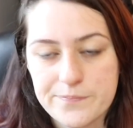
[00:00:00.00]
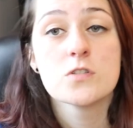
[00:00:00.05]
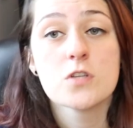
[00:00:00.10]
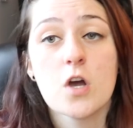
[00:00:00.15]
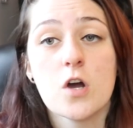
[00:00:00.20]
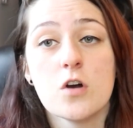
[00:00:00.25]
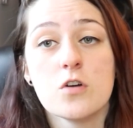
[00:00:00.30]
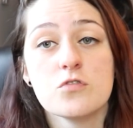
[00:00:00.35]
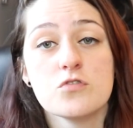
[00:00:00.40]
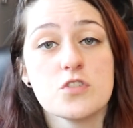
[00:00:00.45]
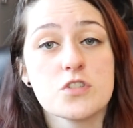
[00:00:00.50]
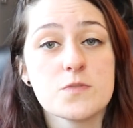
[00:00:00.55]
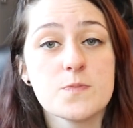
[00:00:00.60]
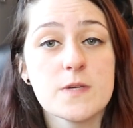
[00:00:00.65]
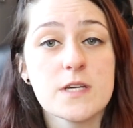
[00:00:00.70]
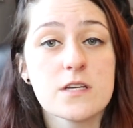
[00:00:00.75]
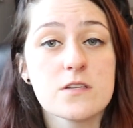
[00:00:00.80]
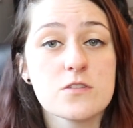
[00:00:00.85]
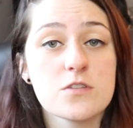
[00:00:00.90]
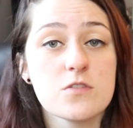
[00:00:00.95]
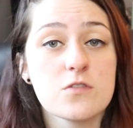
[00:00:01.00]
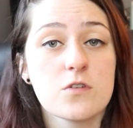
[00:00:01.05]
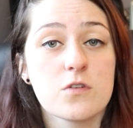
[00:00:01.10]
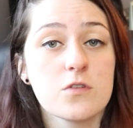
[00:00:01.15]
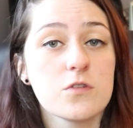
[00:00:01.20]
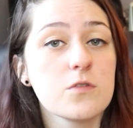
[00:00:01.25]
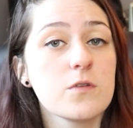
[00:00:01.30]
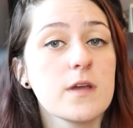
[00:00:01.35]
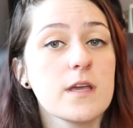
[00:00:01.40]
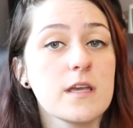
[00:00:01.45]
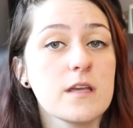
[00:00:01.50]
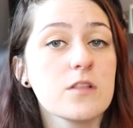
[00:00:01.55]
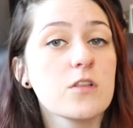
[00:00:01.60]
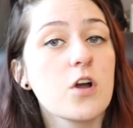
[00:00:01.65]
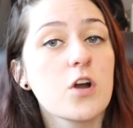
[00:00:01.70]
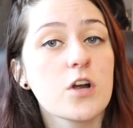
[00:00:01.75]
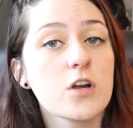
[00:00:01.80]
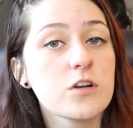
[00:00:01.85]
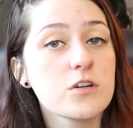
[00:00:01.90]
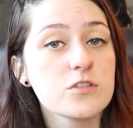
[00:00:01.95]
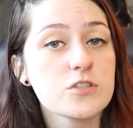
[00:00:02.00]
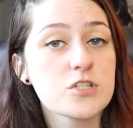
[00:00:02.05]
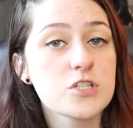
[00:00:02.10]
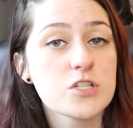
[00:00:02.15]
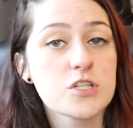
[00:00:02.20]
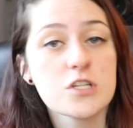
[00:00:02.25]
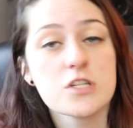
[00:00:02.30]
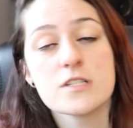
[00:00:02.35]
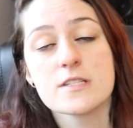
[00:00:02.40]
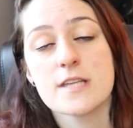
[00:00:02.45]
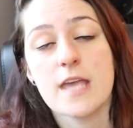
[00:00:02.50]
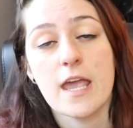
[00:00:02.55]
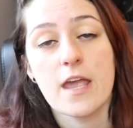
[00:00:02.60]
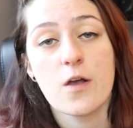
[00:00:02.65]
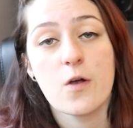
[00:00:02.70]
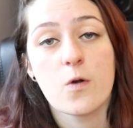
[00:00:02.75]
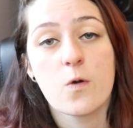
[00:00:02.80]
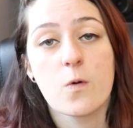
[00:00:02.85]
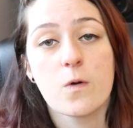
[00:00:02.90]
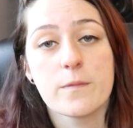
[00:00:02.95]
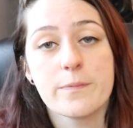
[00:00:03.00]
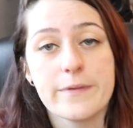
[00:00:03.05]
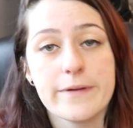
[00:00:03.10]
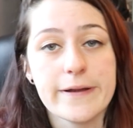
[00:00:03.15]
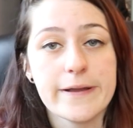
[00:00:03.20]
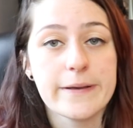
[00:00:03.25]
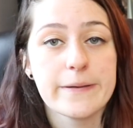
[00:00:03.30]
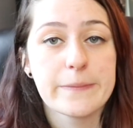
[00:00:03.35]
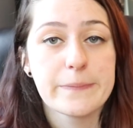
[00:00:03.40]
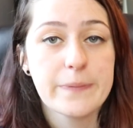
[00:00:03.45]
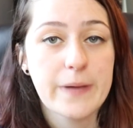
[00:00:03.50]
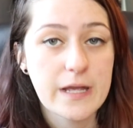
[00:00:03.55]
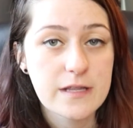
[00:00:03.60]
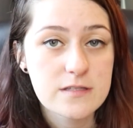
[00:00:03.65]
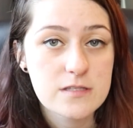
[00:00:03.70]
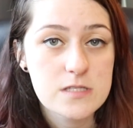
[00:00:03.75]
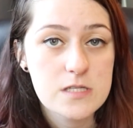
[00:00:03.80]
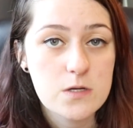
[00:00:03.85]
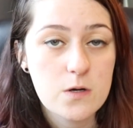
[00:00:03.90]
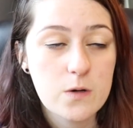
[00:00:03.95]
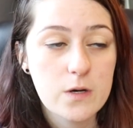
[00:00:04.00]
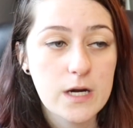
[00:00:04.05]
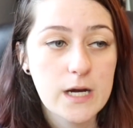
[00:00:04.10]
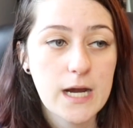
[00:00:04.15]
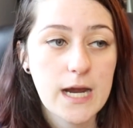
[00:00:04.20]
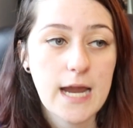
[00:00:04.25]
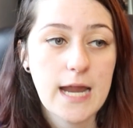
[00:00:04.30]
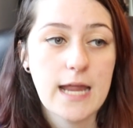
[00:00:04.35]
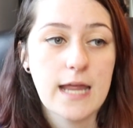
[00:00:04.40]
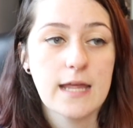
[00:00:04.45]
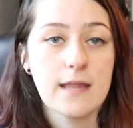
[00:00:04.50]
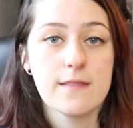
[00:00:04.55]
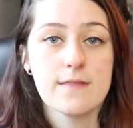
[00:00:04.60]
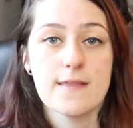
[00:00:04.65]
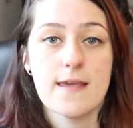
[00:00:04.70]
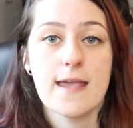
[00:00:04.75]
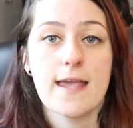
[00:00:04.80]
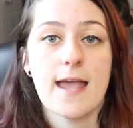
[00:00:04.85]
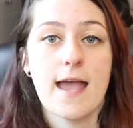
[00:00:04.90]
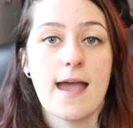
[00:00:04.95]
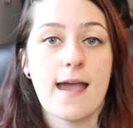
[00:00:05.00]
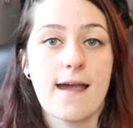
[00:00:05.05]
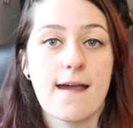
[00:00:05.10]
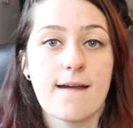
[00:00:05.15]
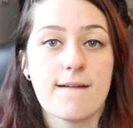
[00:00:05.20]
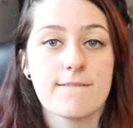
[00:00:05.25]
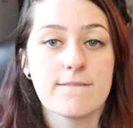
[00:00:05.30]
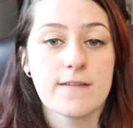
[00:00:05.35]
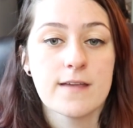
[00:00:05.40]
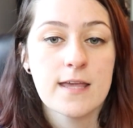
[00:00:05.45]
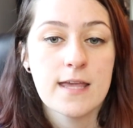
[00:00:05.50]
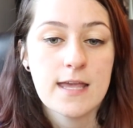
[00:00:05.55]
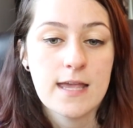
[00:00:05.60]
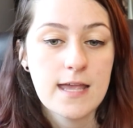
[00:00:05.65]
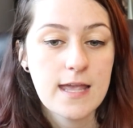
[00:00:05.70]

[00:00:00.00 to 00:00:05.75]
So just because you go to a large scale corporate pet store and they have